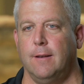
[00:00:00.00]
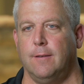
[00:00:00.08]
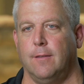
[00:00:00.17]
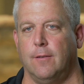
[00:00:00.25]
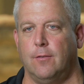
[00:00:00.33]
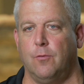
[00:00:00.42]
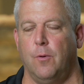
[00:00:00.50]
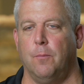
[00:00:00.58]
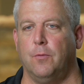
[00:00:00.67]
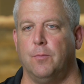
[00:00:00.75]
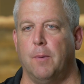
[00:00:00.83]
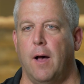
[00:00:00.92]
into the
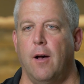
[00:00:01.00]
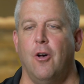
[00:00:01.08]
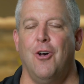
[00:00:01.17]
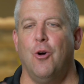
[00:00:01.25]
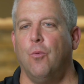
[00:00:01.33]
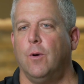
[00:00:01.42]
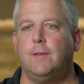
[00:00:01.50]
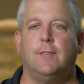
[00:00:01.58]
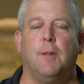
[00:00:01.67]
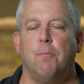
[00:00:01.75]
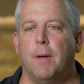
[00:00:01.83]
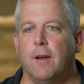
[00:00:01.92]
swim spa. What's
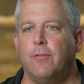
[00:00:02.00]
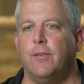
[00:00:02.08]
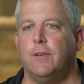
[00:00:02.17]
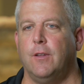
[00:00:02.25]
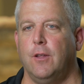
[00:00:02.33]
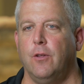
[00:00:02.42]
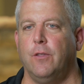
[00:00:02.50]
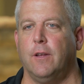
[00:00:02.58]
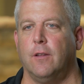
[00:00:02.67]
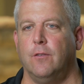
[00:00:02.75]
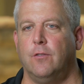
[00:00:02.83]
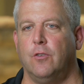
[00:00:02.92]
the benefit to you, the
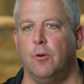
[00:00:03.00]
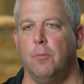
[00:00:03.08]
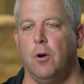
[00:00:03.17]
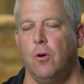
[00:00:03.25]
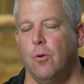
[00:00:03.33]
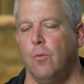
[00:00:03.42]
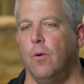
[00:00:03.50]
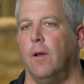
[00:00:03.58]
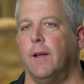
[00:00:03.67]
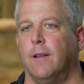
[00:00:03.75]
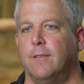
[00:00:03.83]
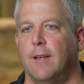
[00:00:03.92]
consumer? Well,
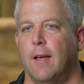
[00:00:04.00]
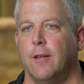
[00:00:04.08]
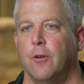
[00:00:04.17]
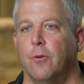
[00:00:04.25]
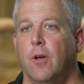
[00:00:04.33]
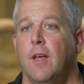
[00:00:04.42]
I can tell you.